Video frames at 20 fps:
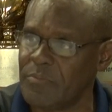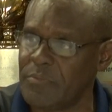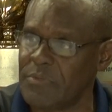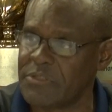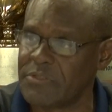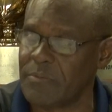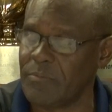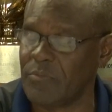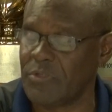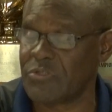
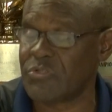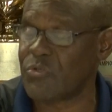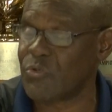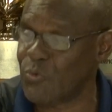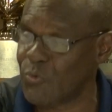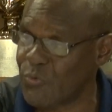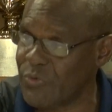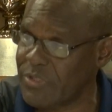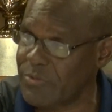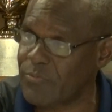a
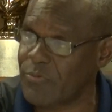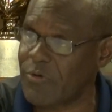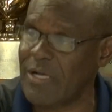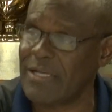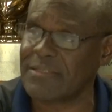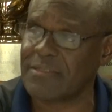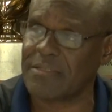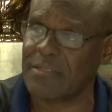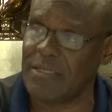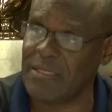maturing
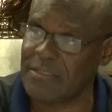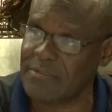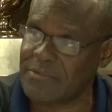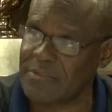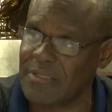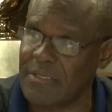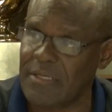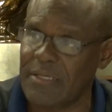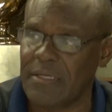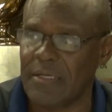
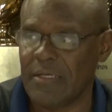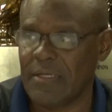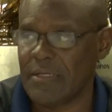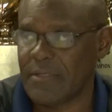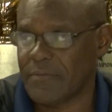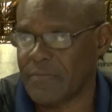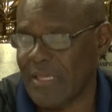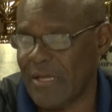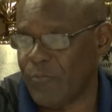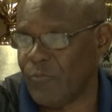process
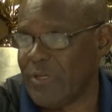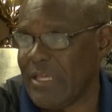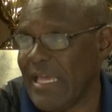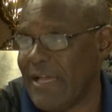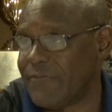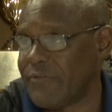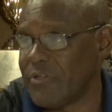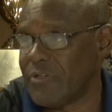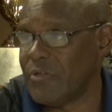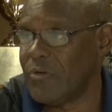that we
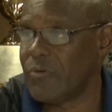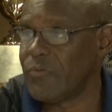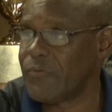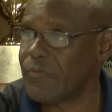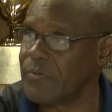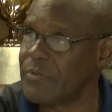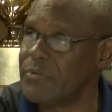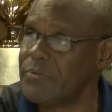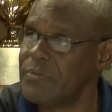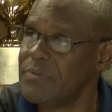have to go
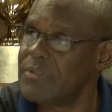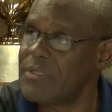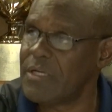through